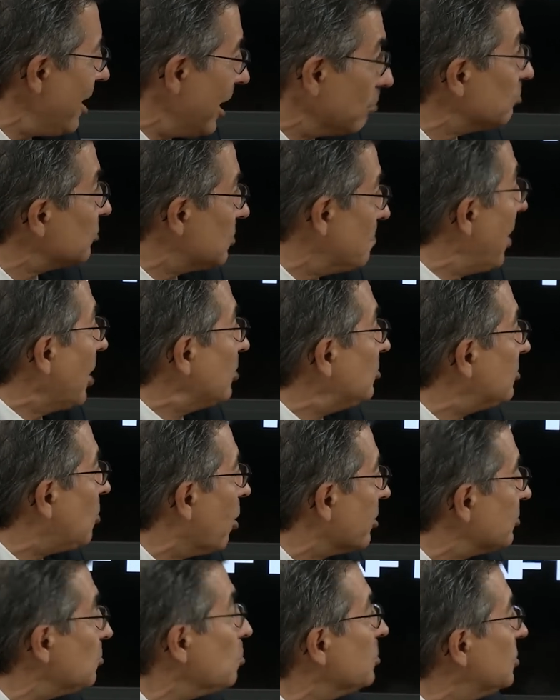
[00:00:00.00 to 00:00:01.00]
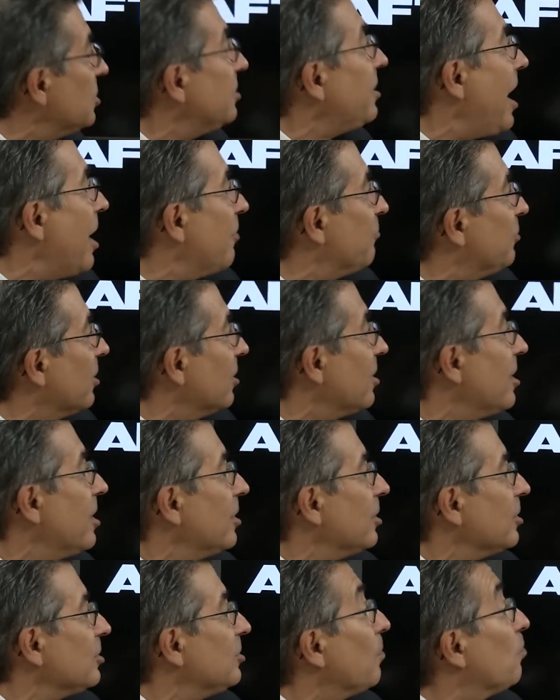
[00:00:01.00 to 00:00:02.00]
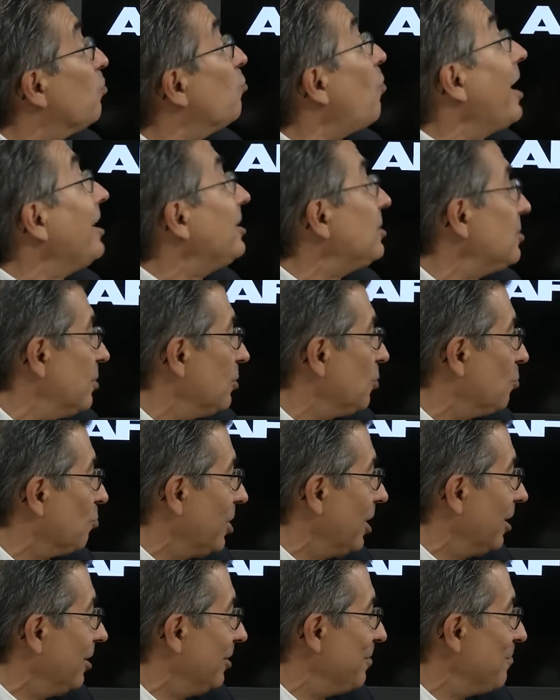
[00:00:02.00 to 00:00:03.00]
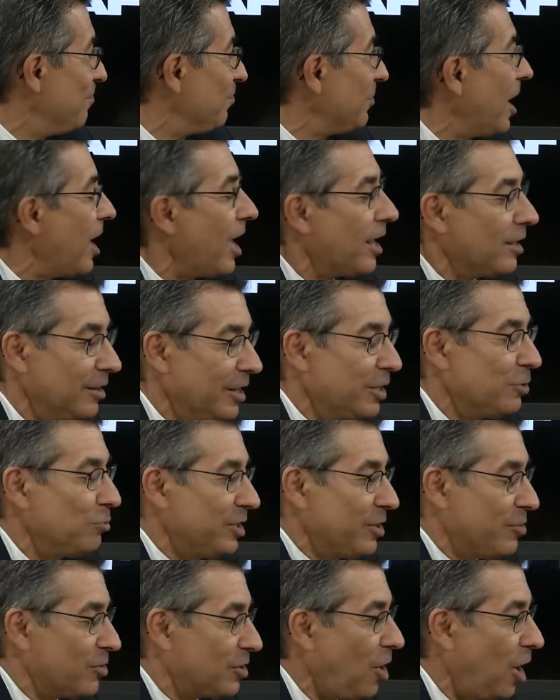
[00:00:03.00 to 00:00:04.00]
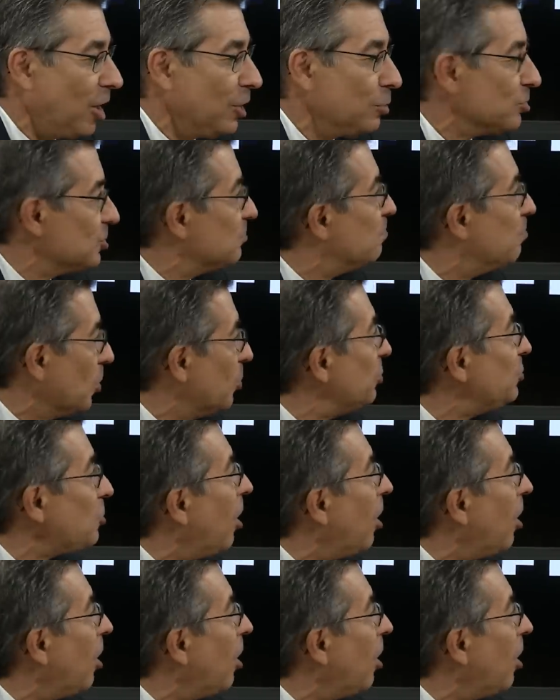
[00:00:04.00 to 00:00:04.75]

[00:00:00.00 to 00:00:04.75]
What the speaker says: And it was the base car, so it didn't have the bright grill. And literally the color was burnt